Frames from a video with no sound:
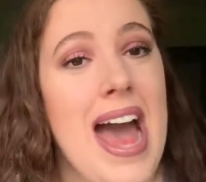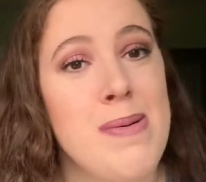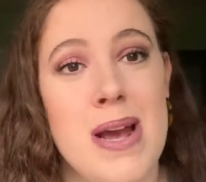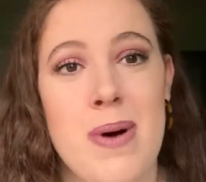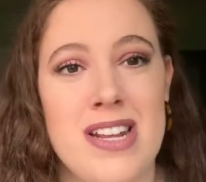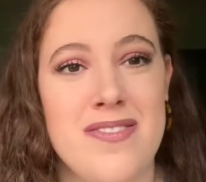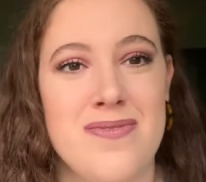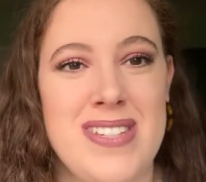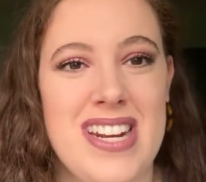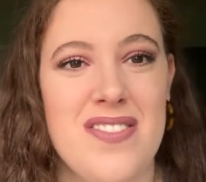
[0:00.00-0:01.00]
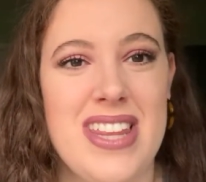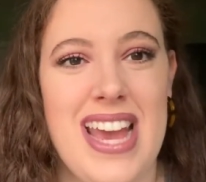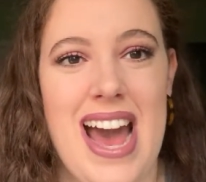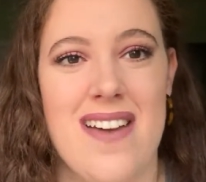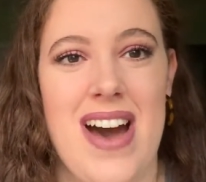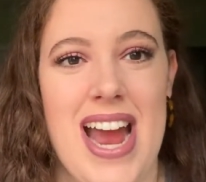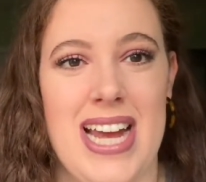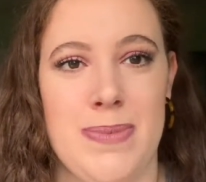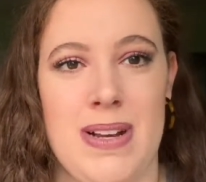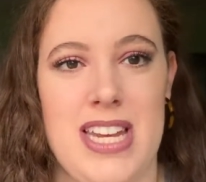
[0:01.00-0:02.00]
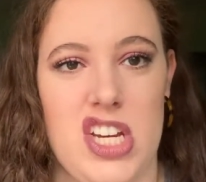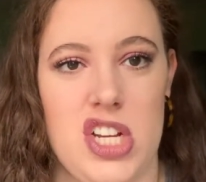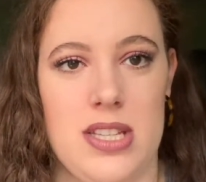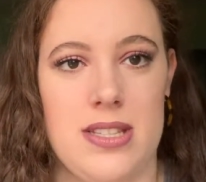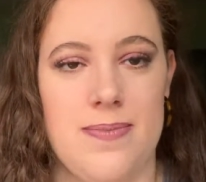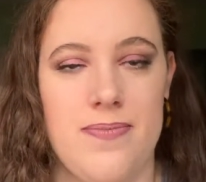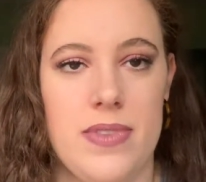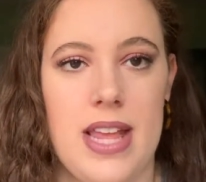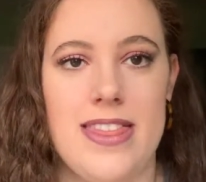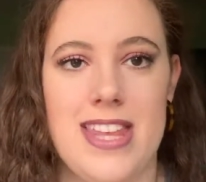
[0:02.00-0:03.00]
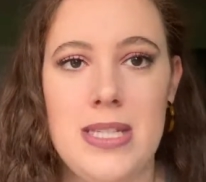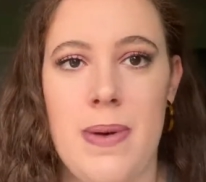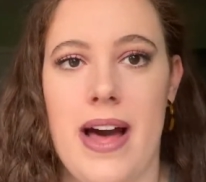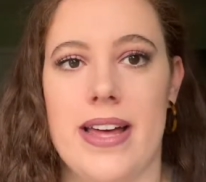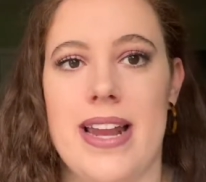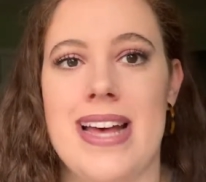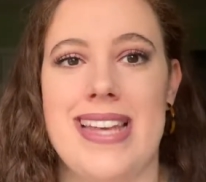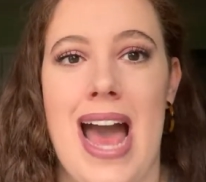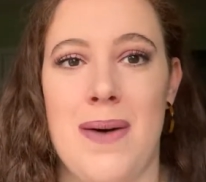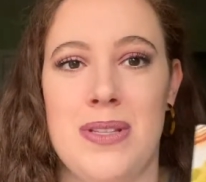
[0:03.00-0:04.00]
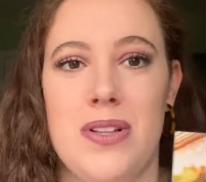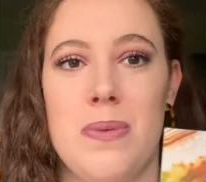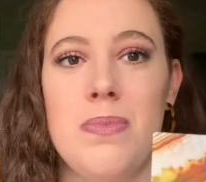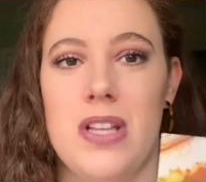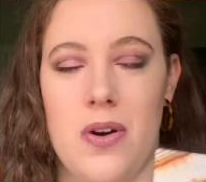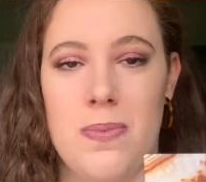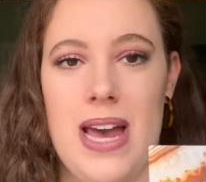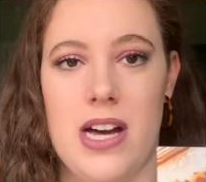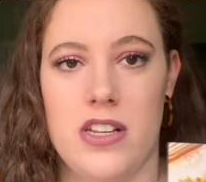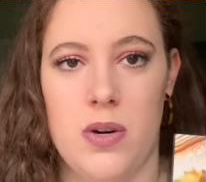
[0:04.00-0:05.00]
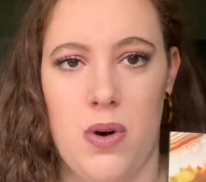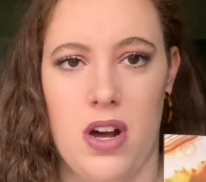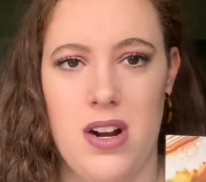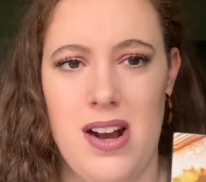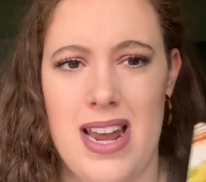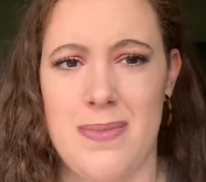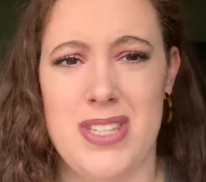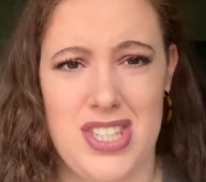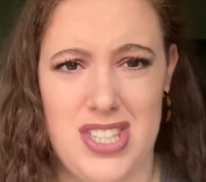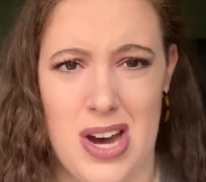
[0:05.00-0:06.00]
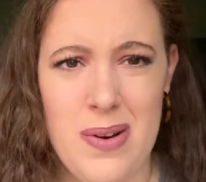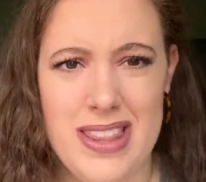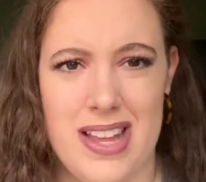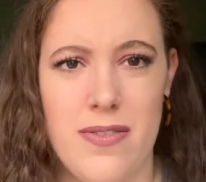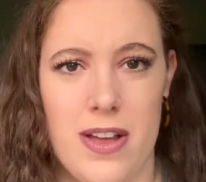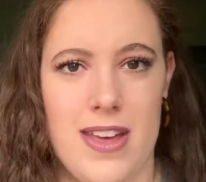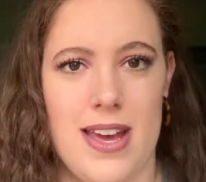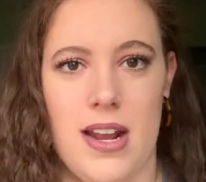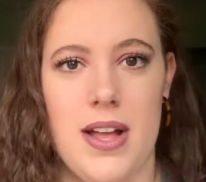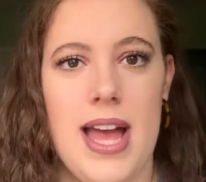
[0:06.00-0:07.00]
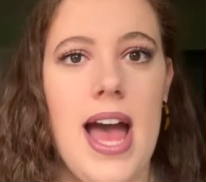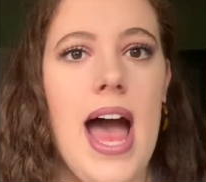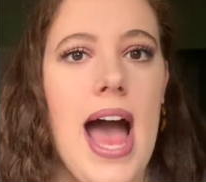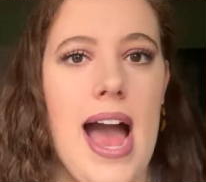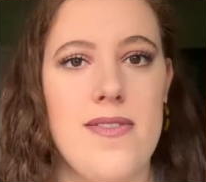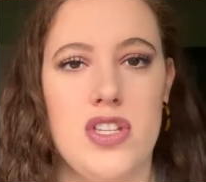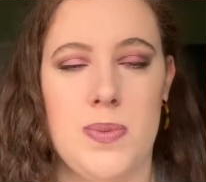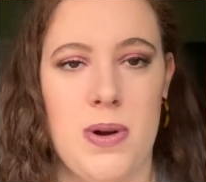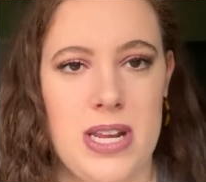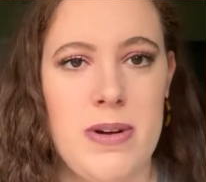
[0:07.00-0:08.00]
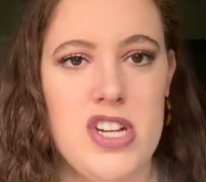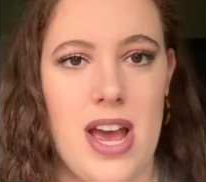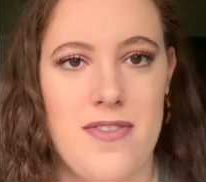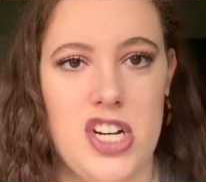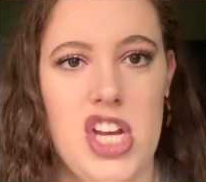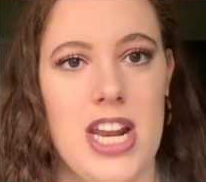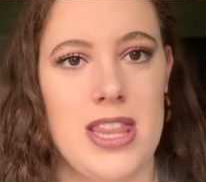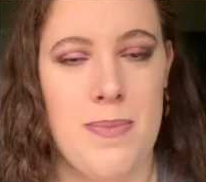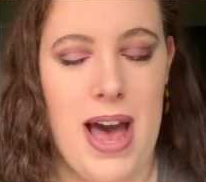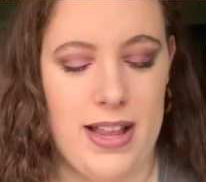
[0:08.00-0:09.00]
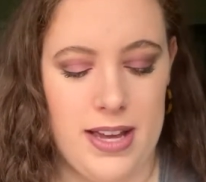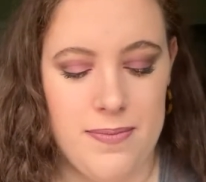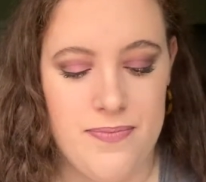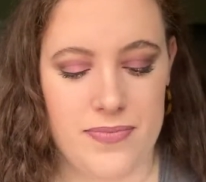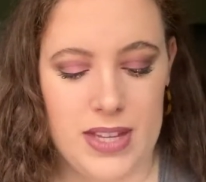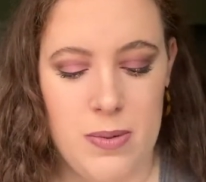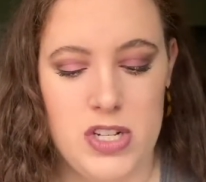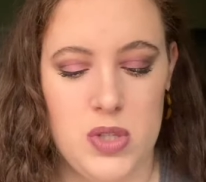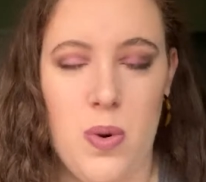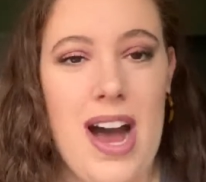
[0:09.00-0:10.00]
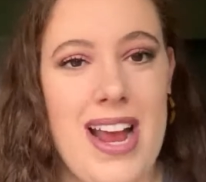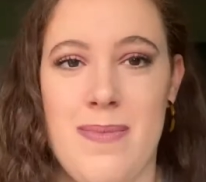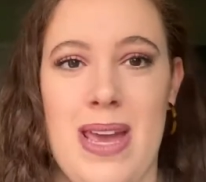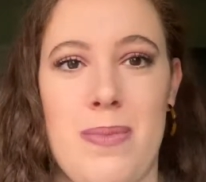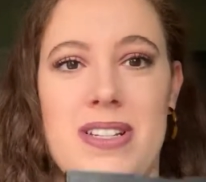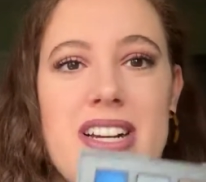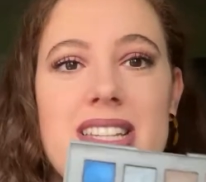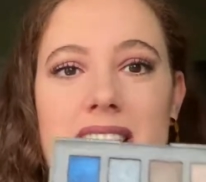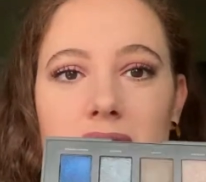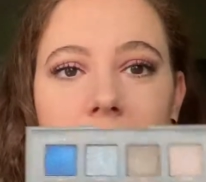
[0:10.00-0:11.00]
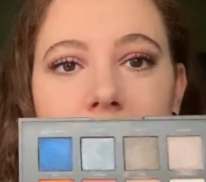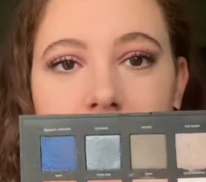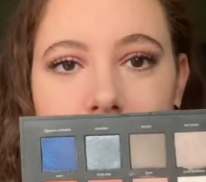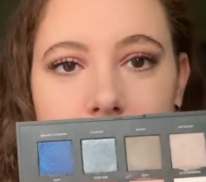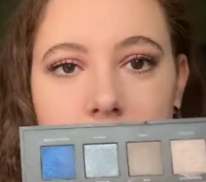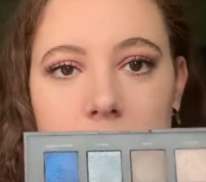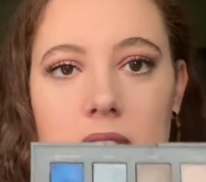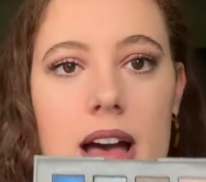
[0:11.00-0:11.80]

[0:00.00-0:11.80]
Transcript: But I didn't really have high expectations. This palette has absolutely blown me out of the water and I'm so in love with it. I've used pretty much every shade of the palette, which is why I'm able to consider it a favorite.